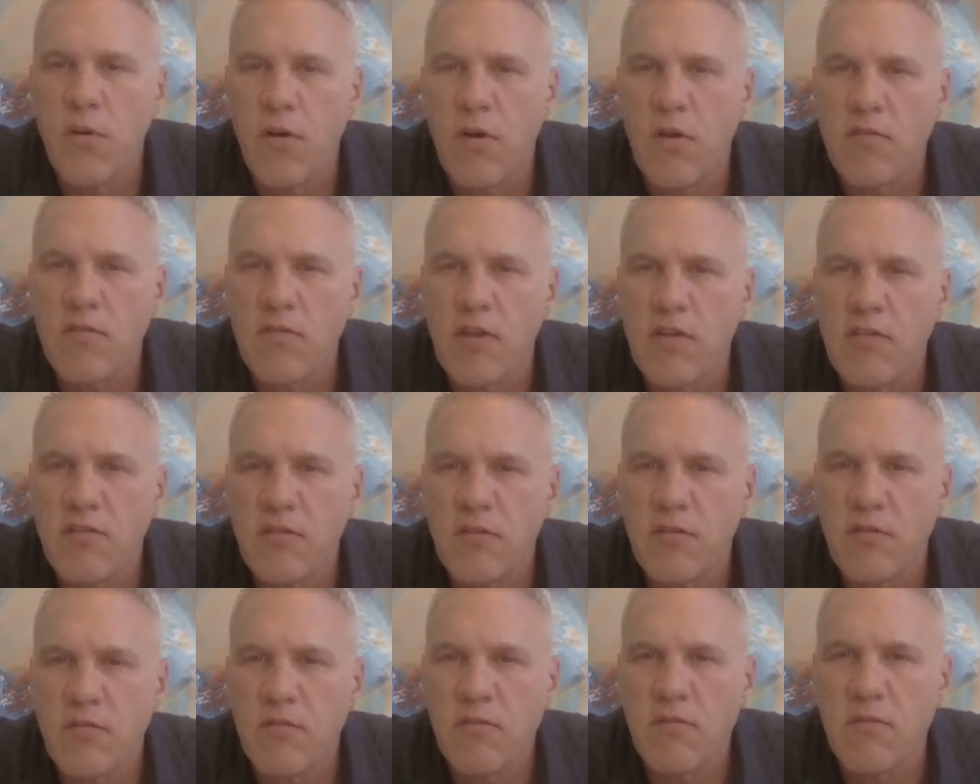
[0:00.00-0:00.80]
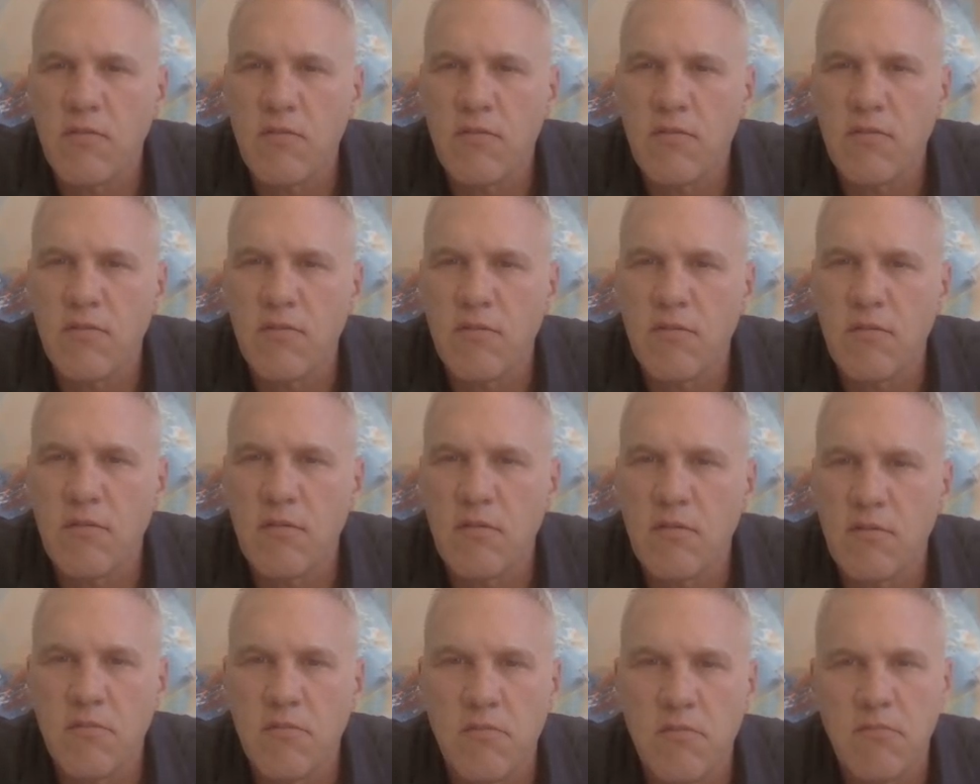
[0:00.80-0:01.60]
the organization,
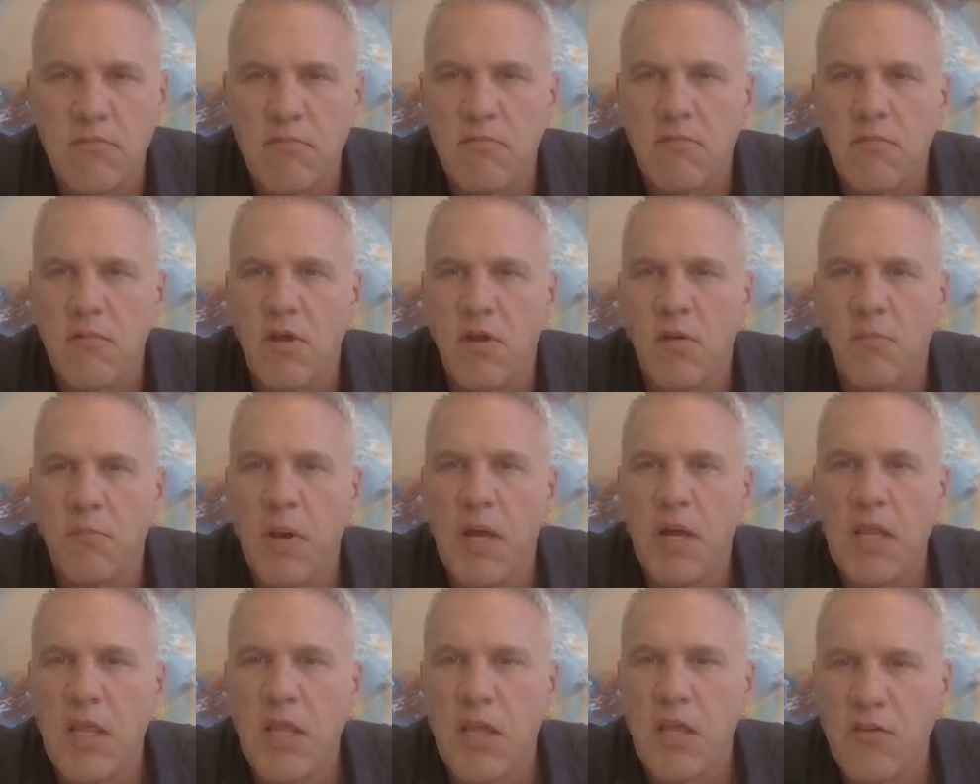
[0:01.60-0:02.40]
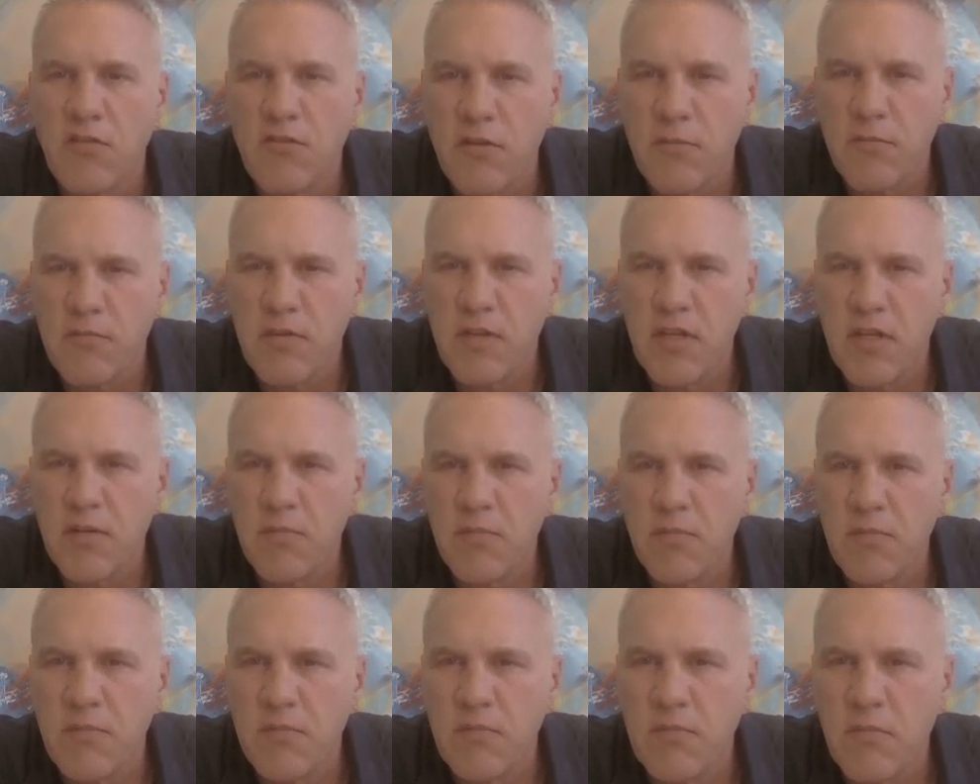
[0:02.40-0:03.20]
my leadership
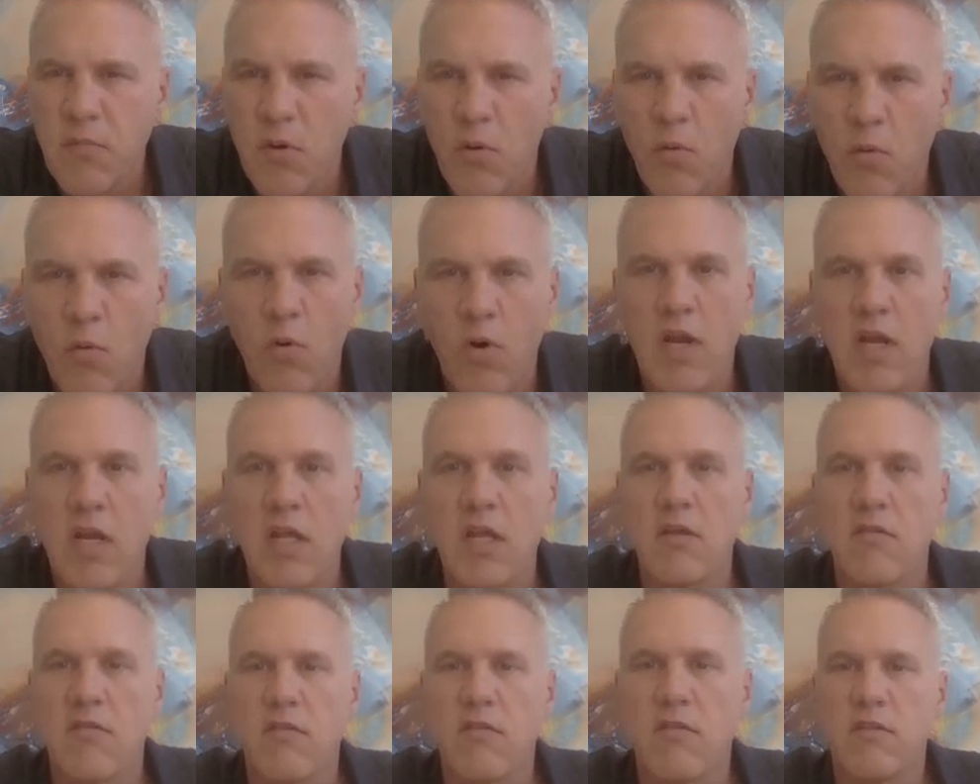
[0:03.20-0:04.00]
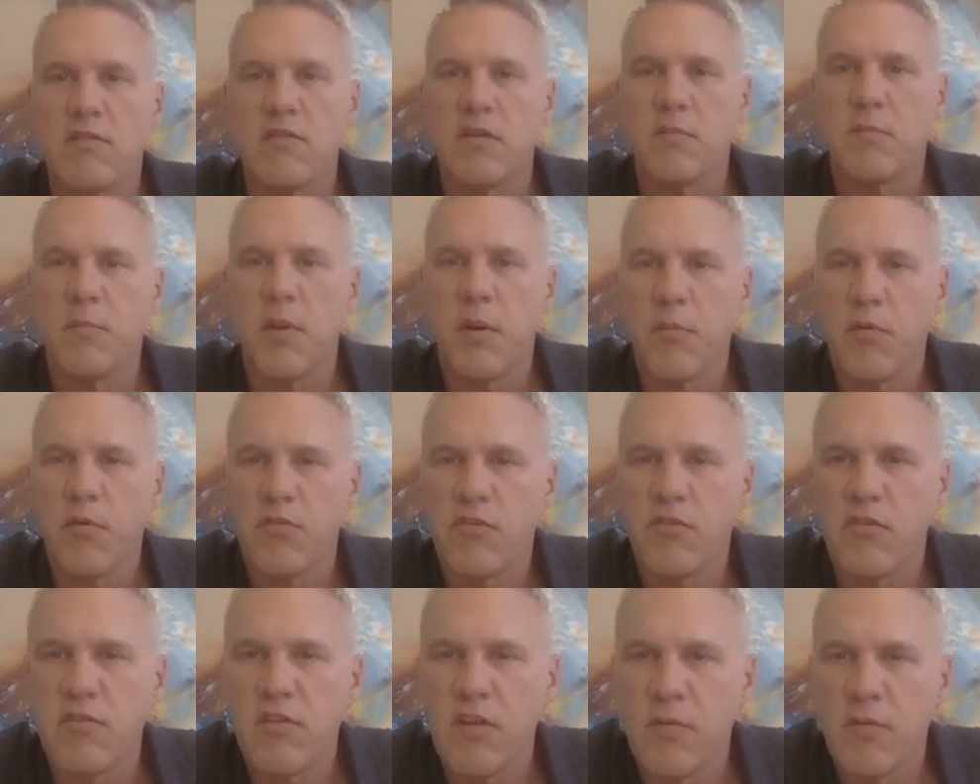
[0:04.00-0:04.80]
team or any of the
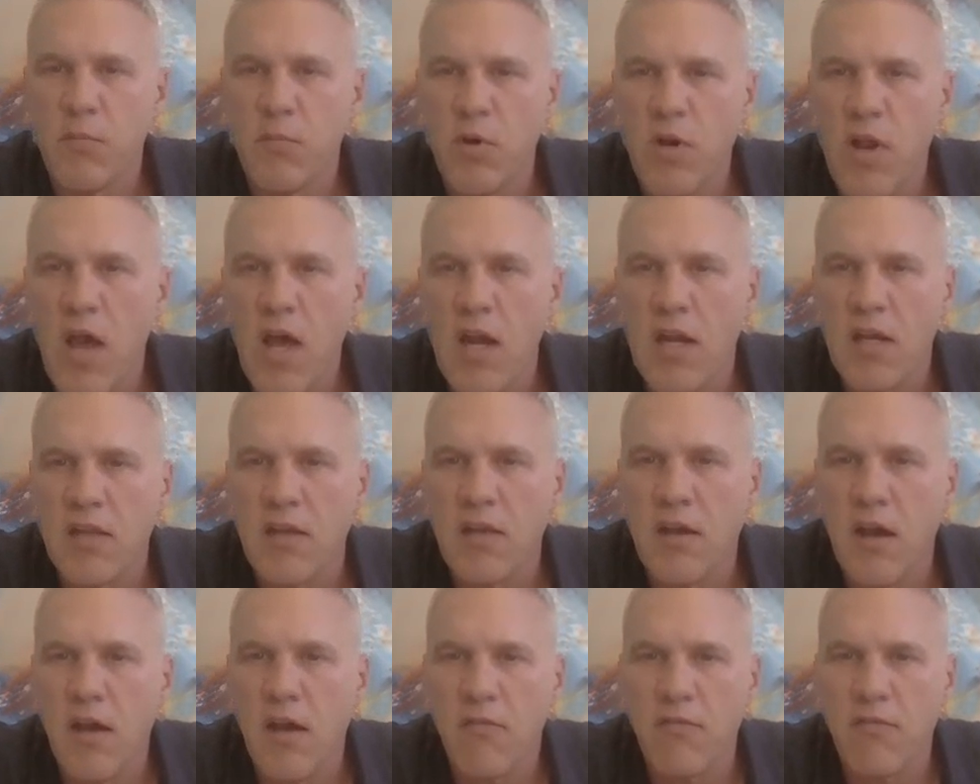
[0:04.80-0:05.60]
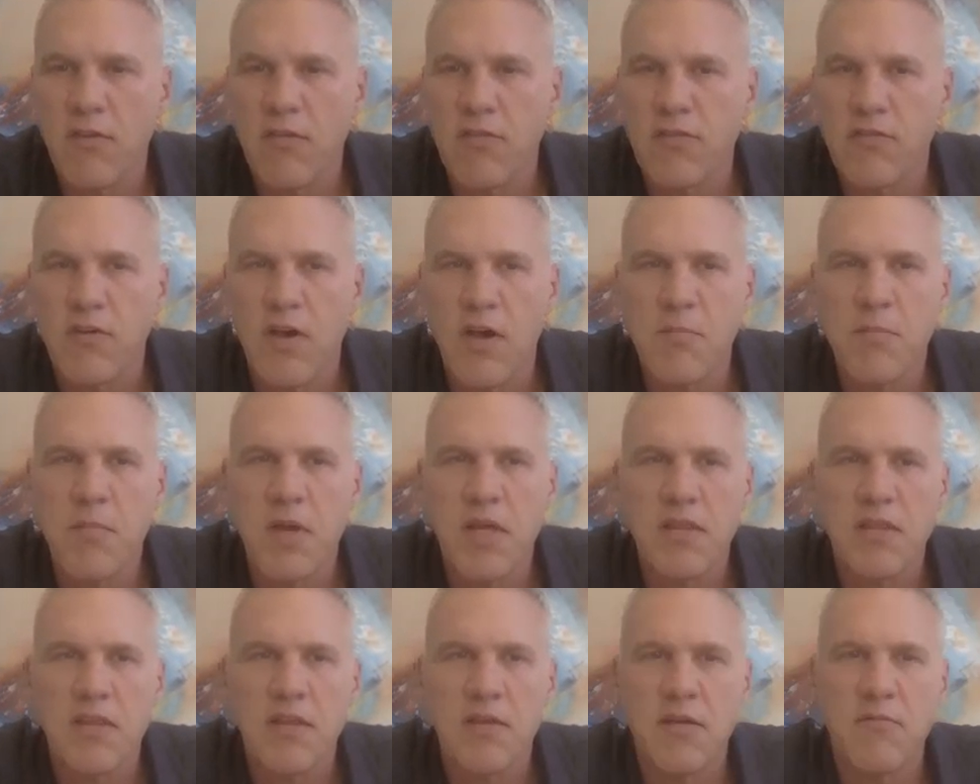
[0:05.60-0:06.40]
members of the team were not in the office. So I
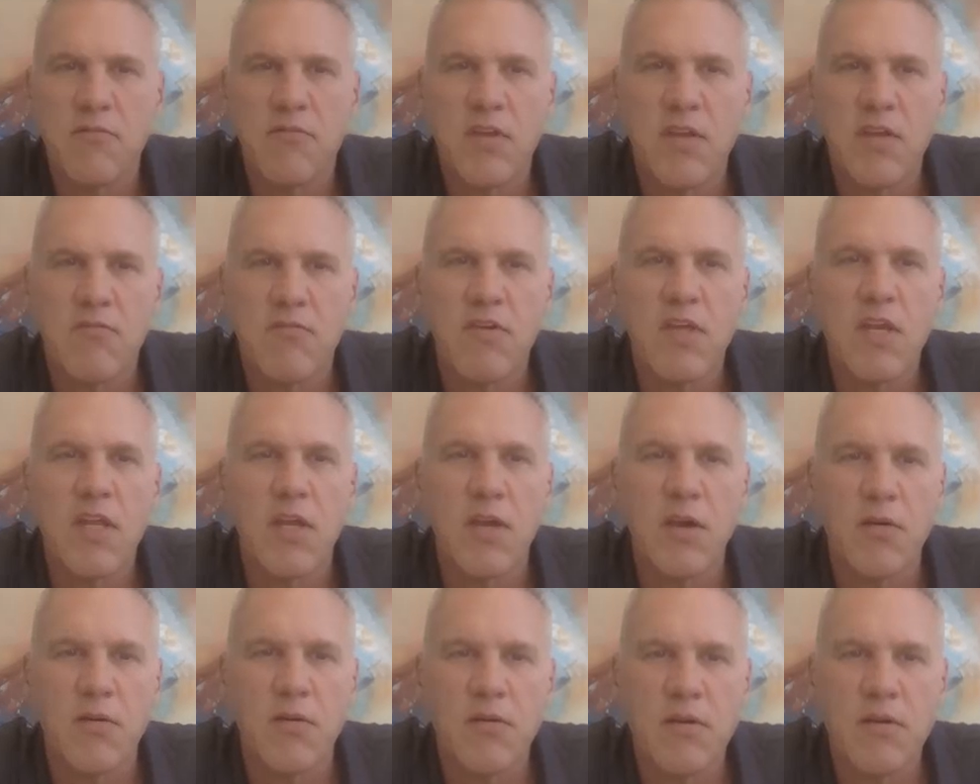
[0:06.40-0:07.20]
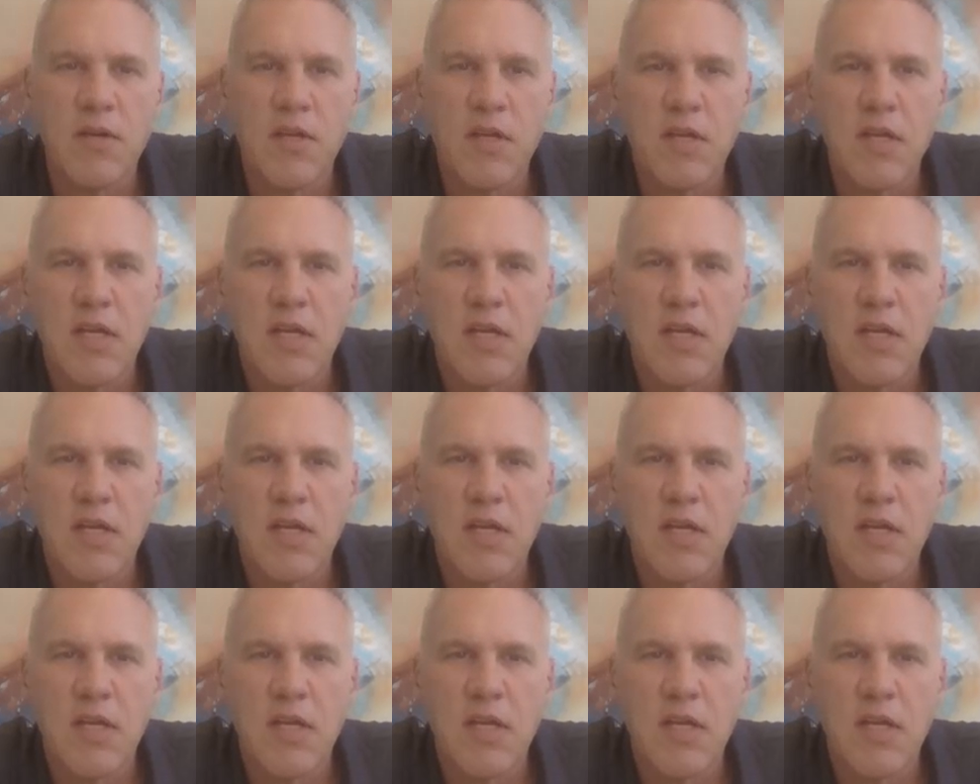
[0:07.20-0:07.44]
met them via video.